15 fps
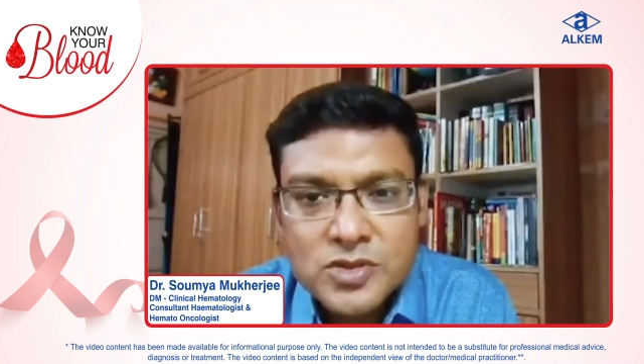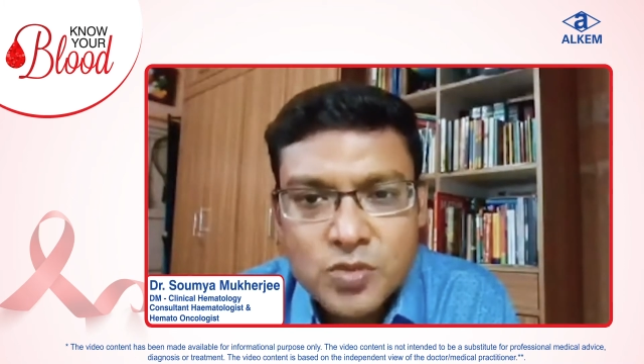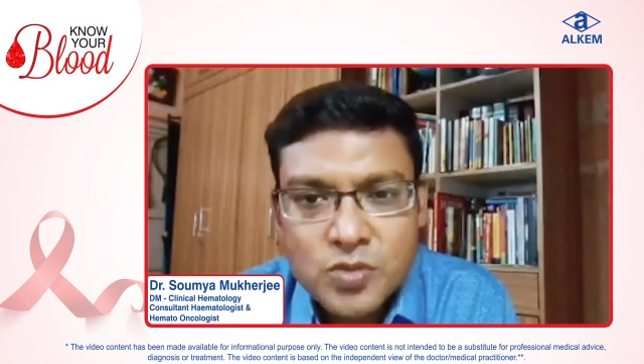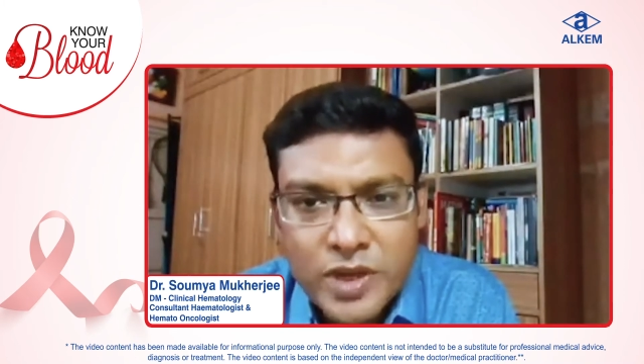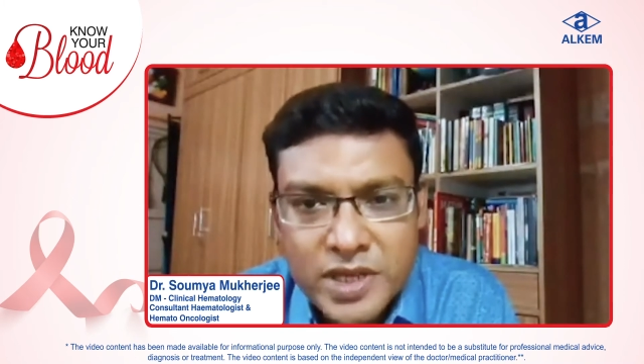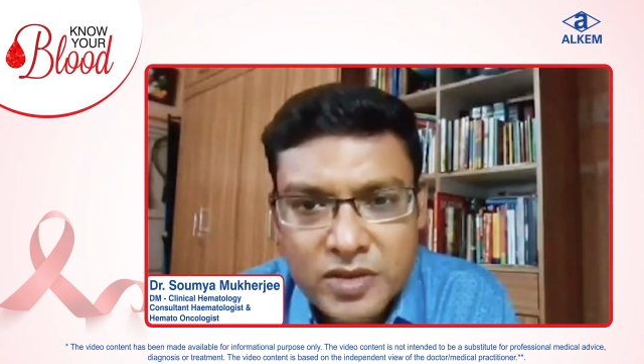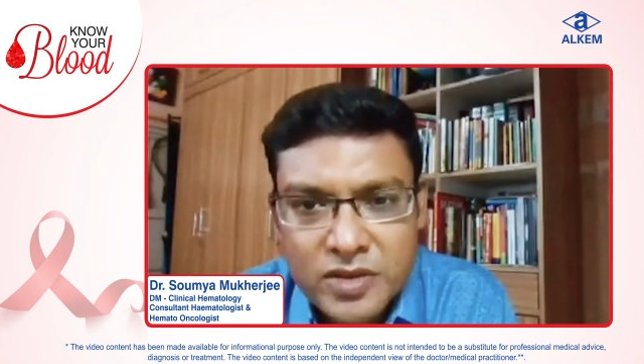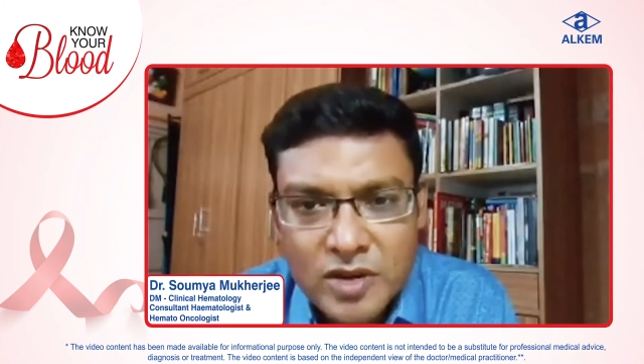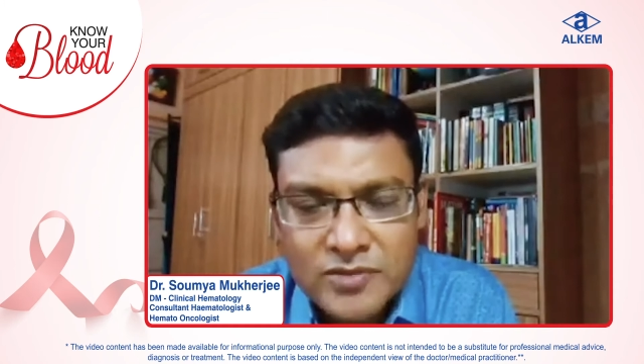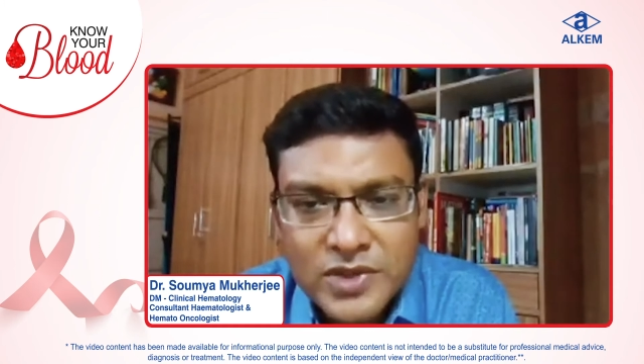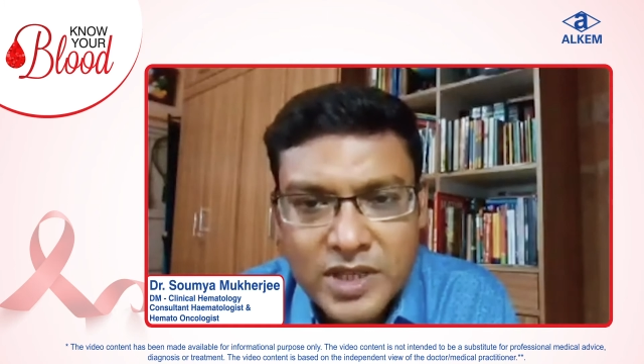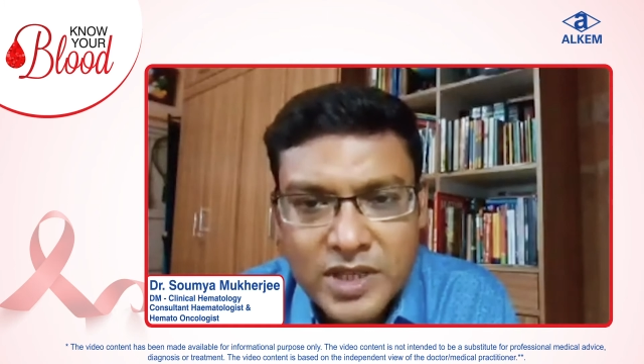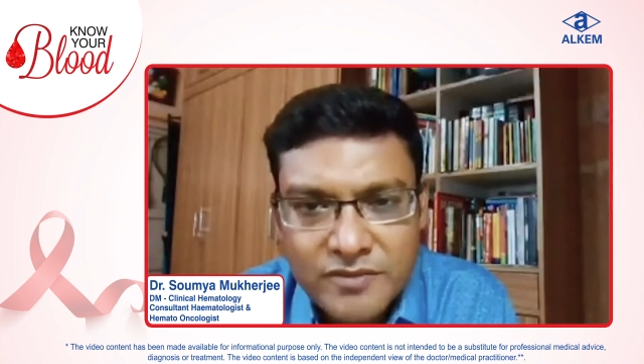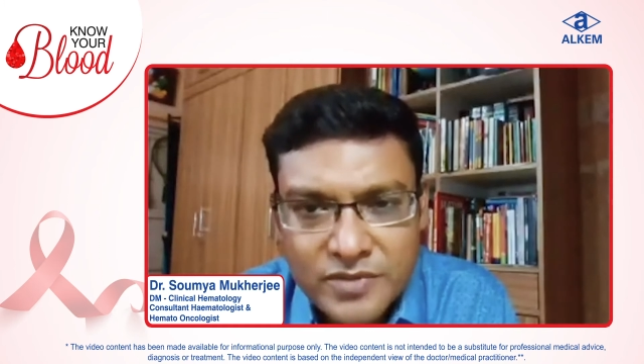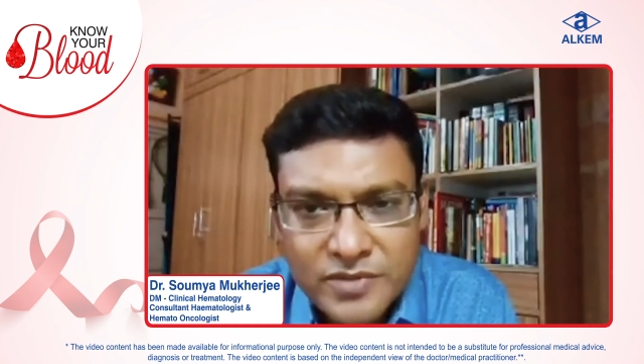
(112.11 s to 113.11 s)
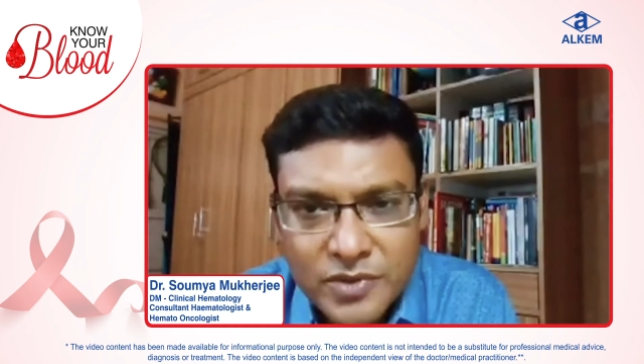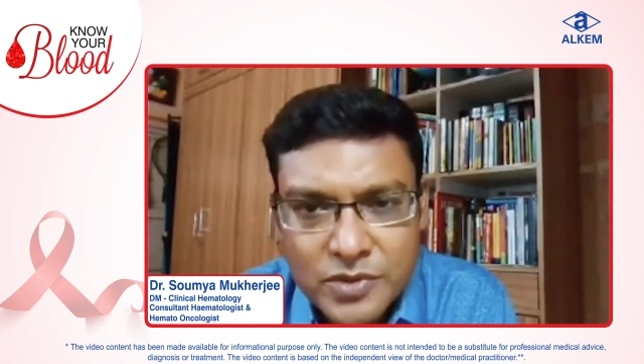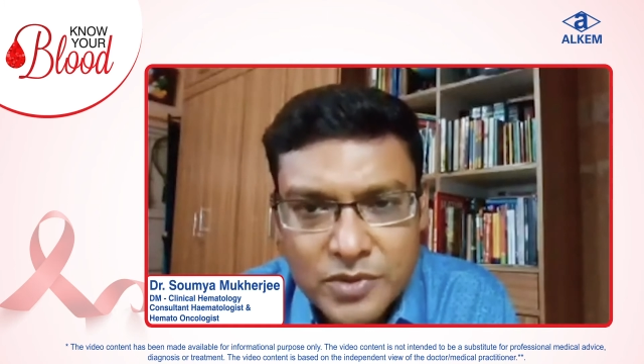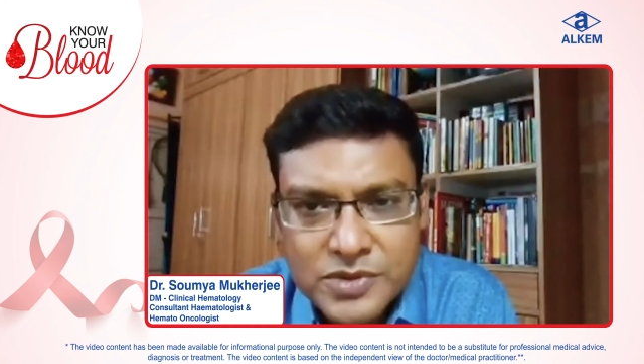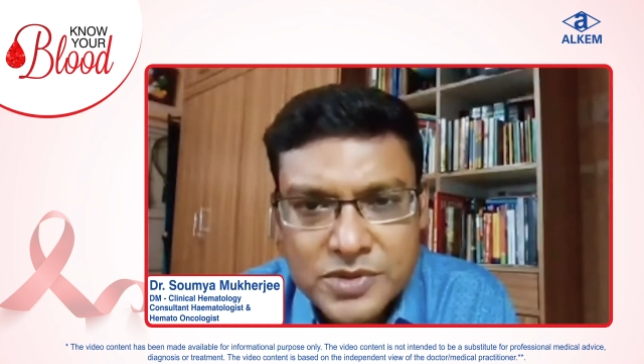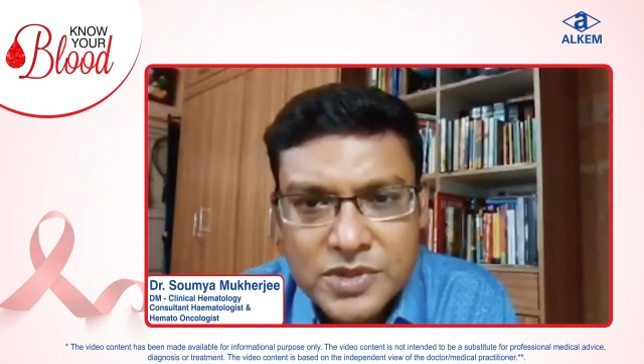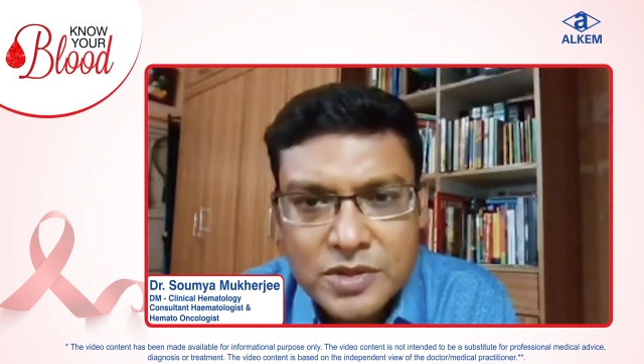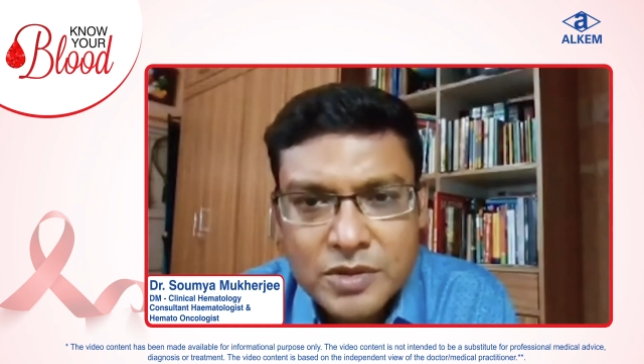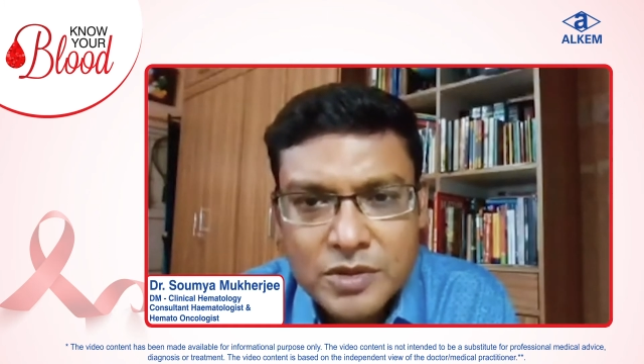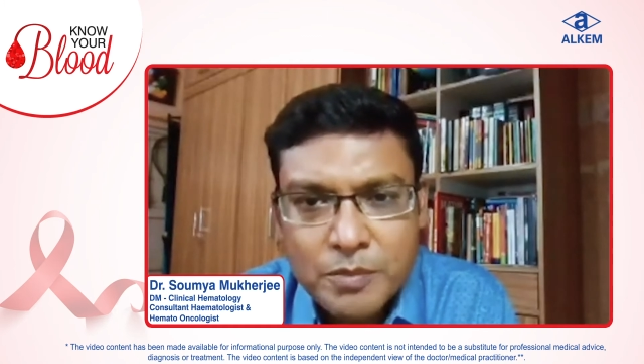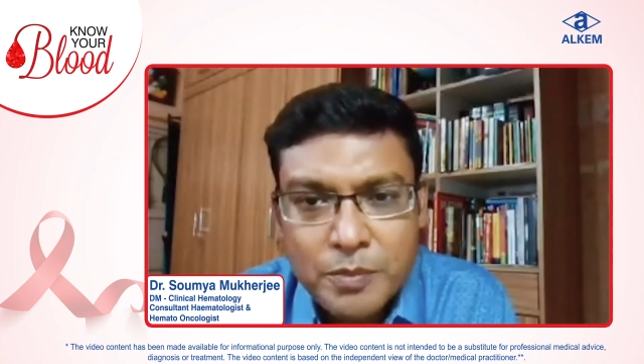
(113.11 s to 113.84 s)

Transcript: swelling of the lymph nodes.